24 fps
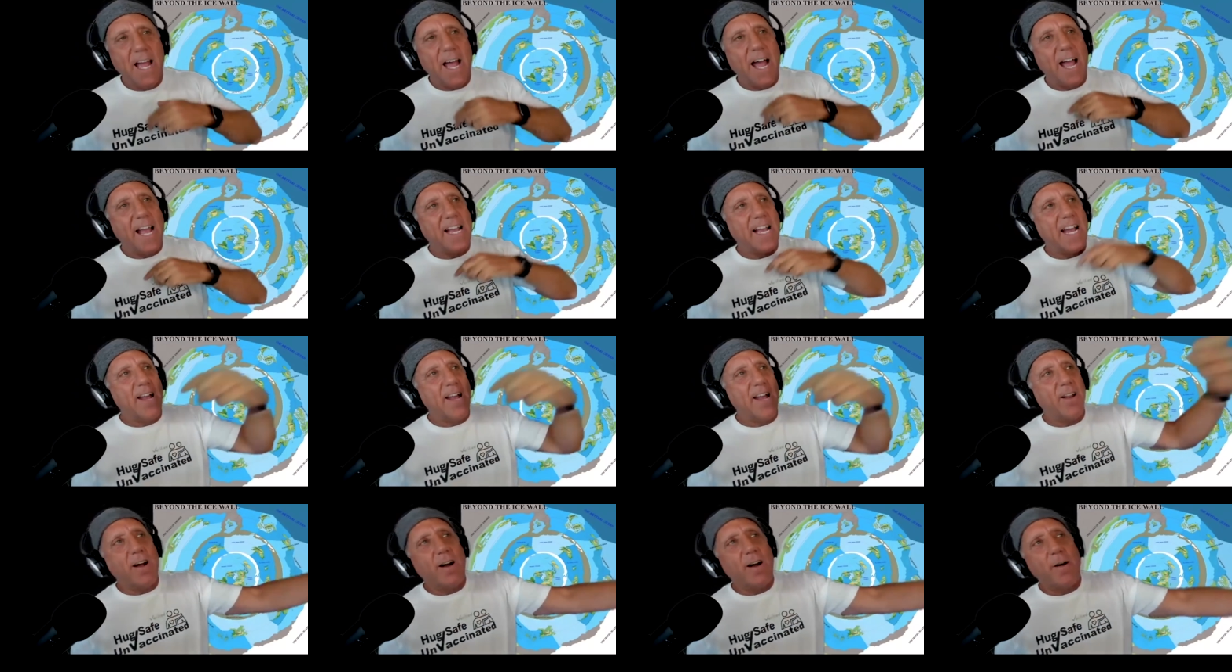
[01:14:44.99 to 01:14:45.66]
I
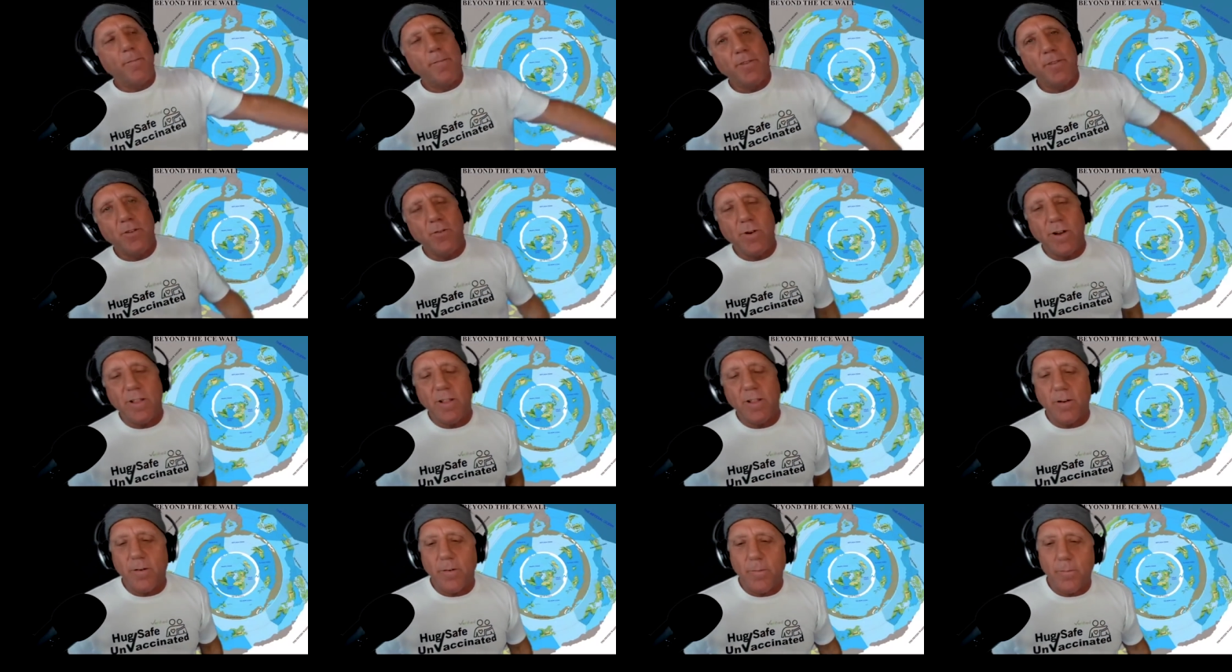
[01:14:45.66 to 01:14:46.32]
got two
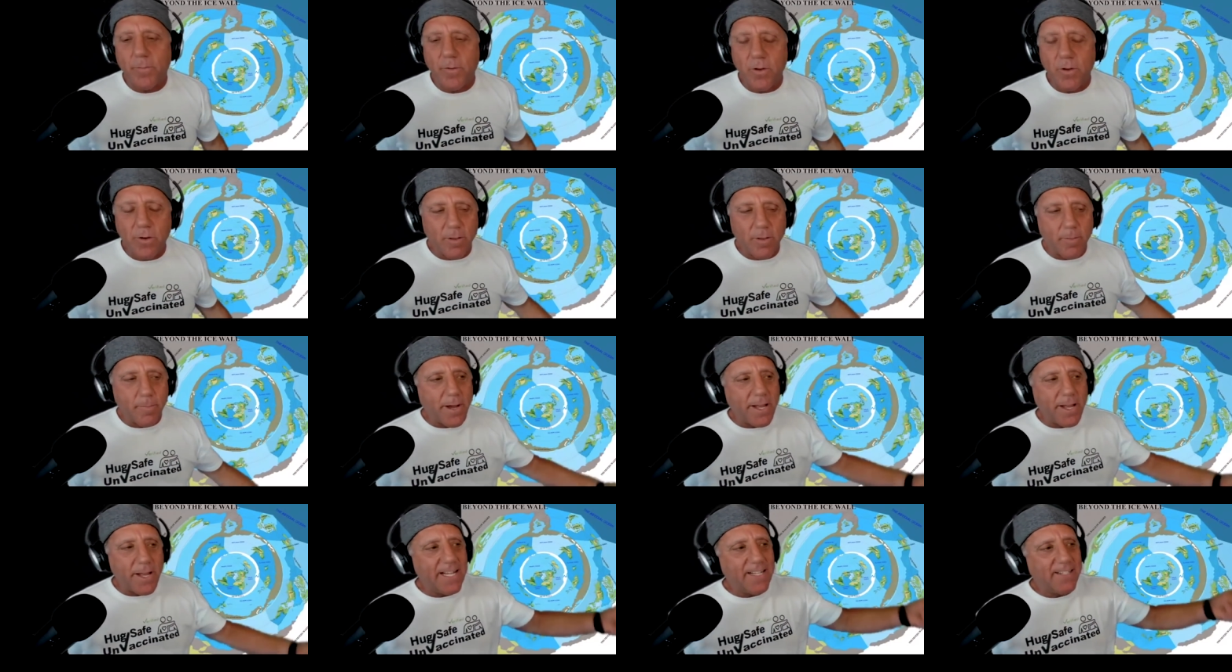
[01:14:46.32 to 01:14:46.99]
other
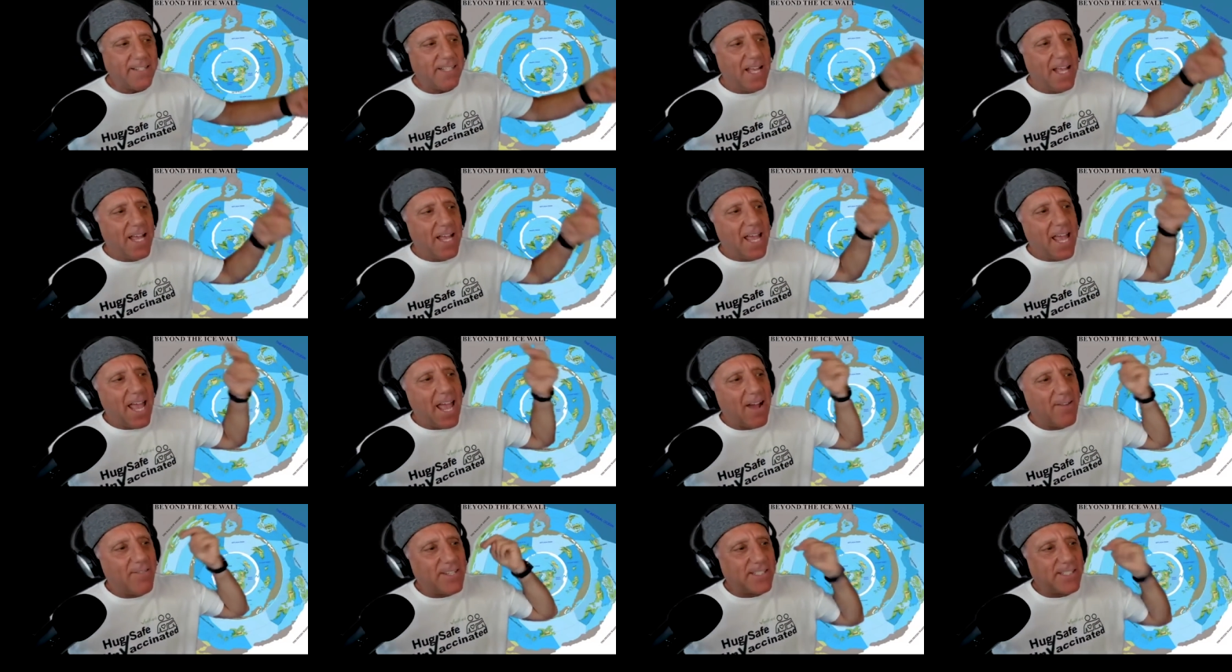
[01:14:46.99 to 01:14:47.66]
buddies,
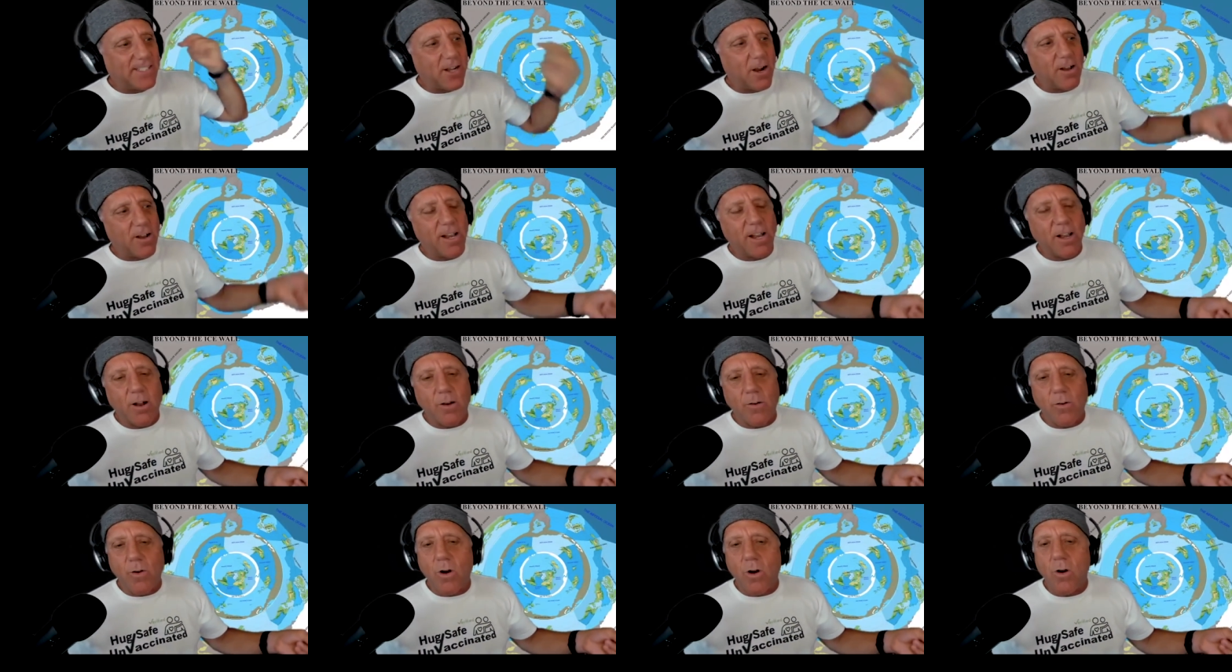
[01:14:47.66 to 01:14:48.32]
and we started
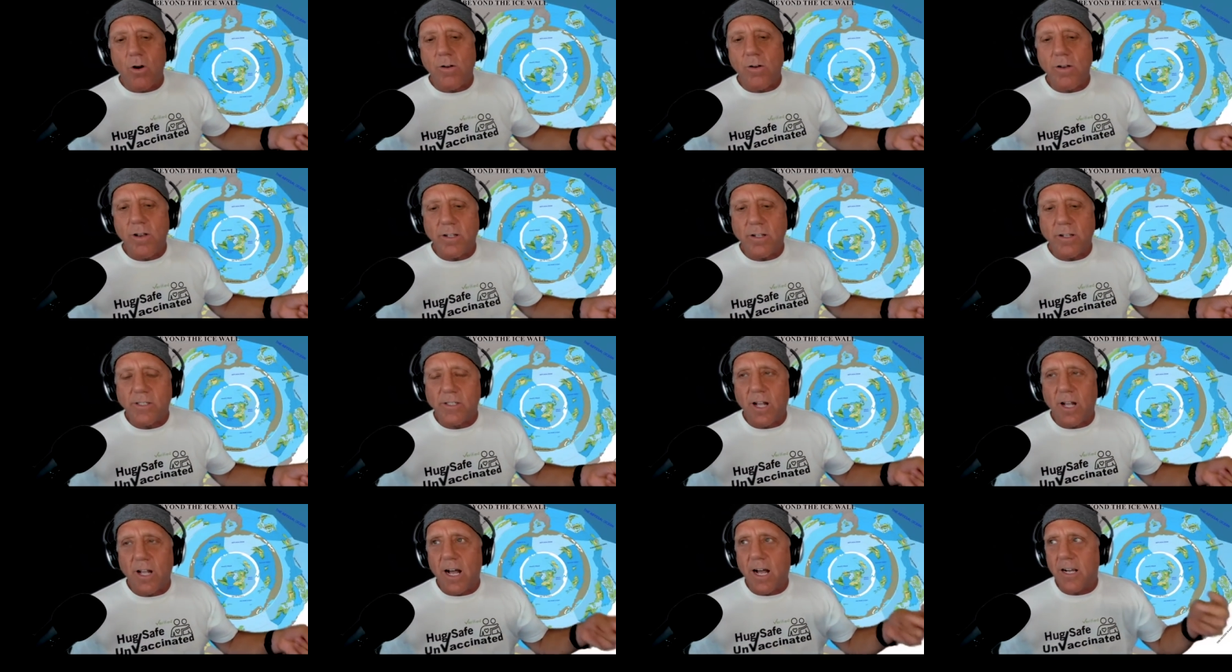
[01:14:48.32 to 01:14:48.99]
our own
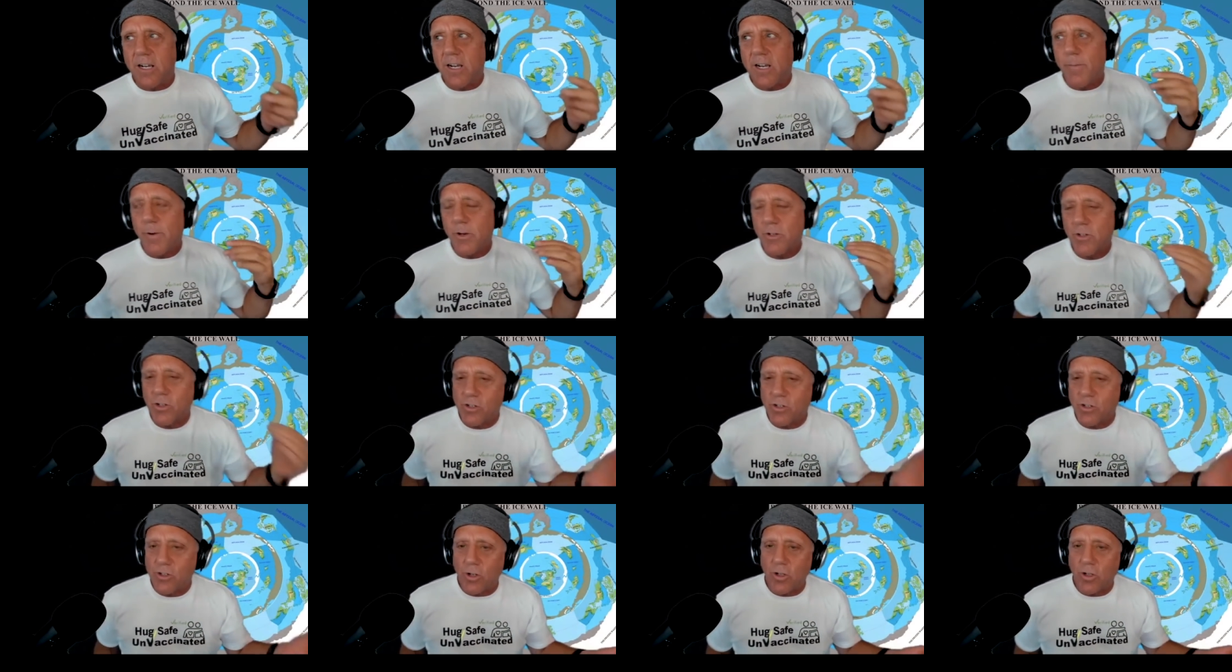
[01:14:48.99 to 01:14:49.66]

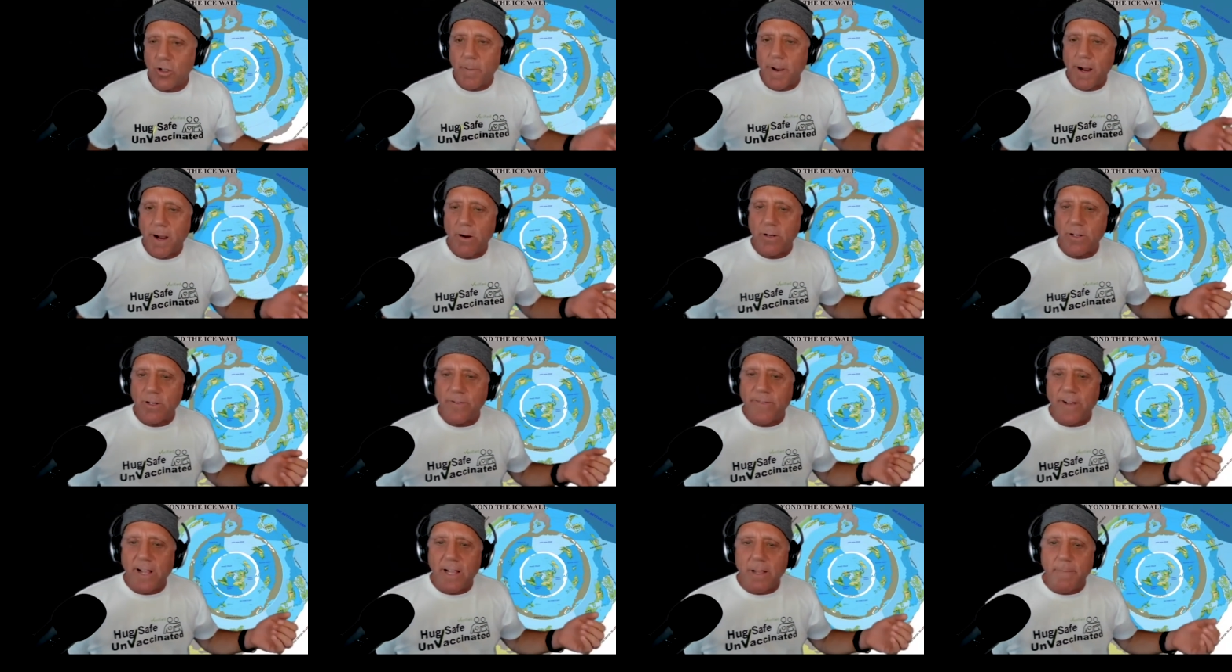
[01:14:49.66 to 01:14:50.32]
commercial solar power
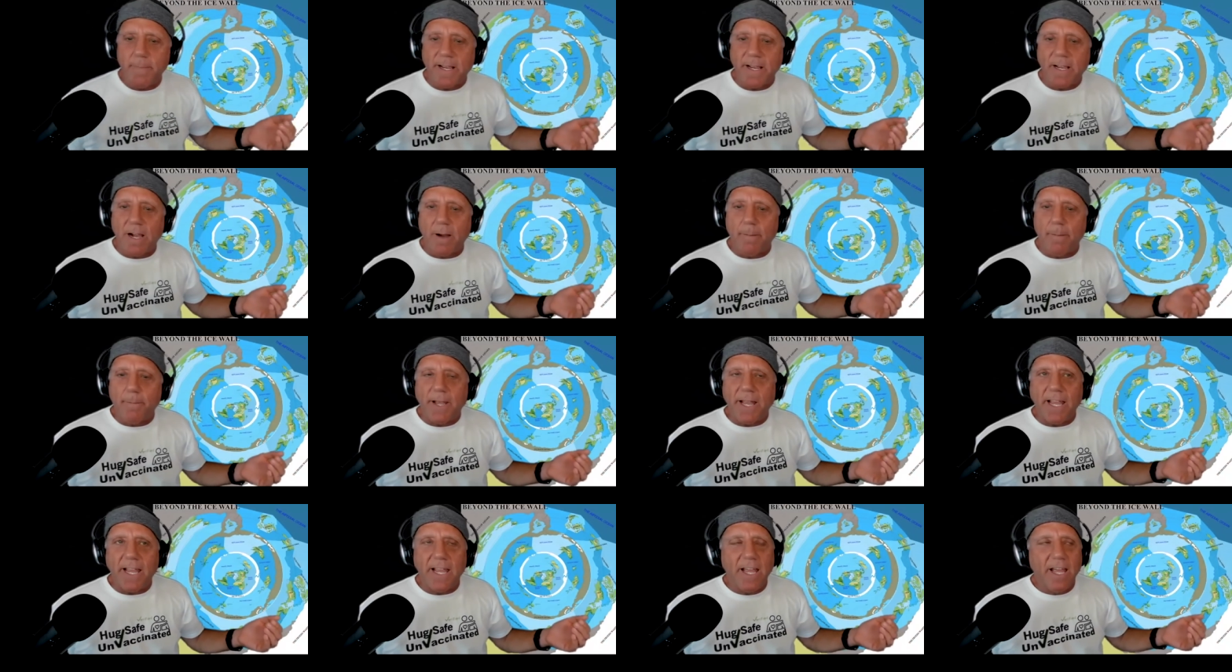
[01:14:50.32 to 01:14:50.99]
development
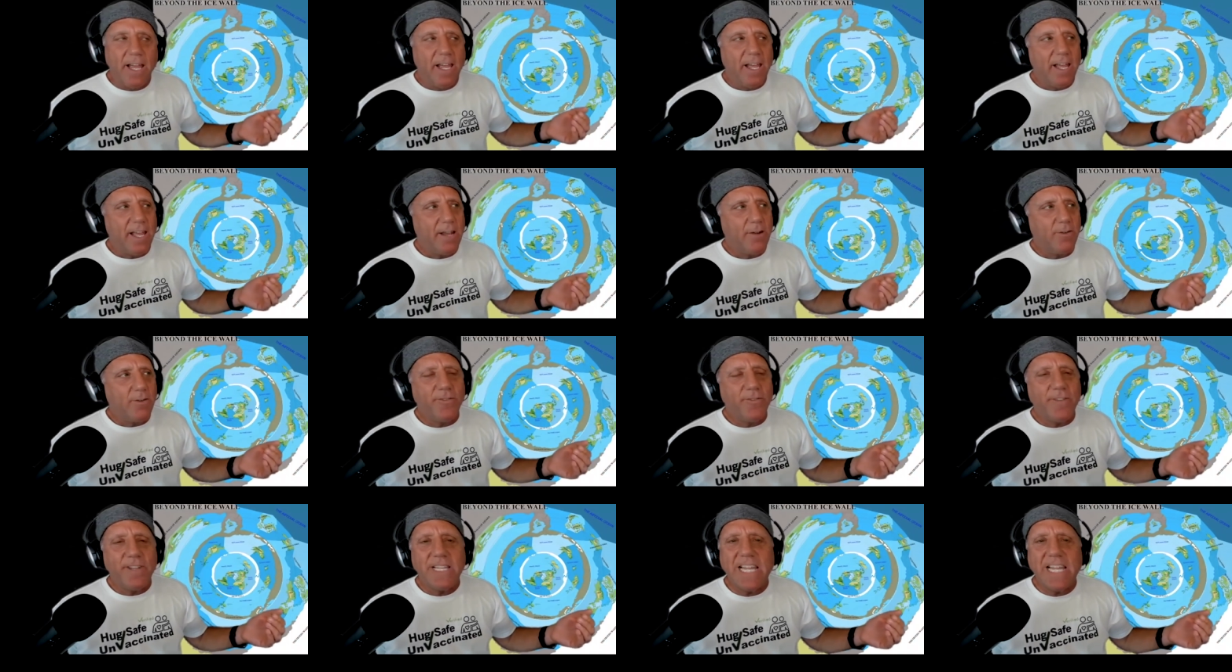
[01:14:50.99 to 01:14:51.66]
company. It
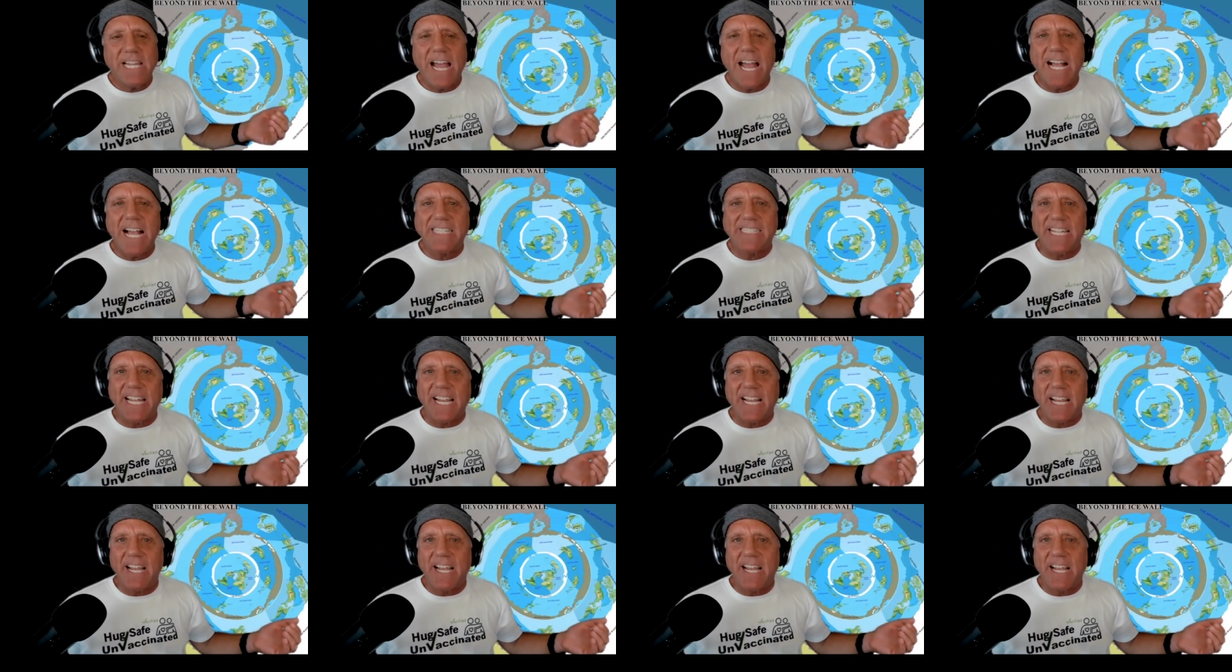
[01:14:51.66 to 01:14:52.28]
was fantastic.